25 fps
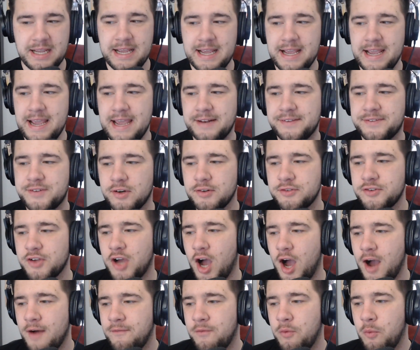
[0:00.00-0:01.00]
It starts
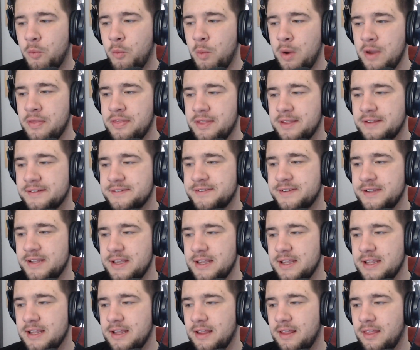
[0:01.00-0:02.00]
off with
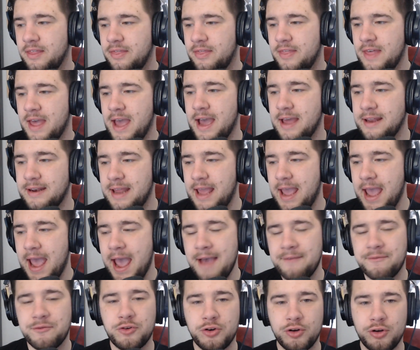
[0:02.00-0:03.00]
seeing that
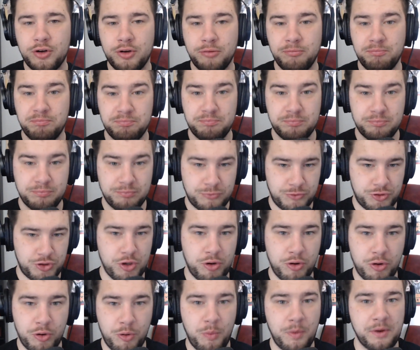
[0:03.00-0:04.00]
after
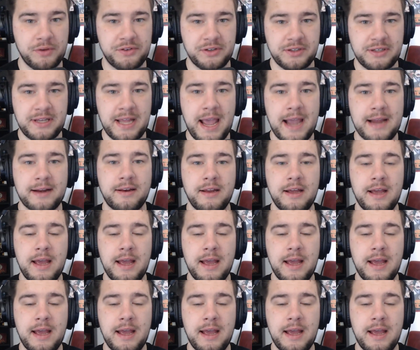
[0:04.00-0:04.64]
Shoto was attacked,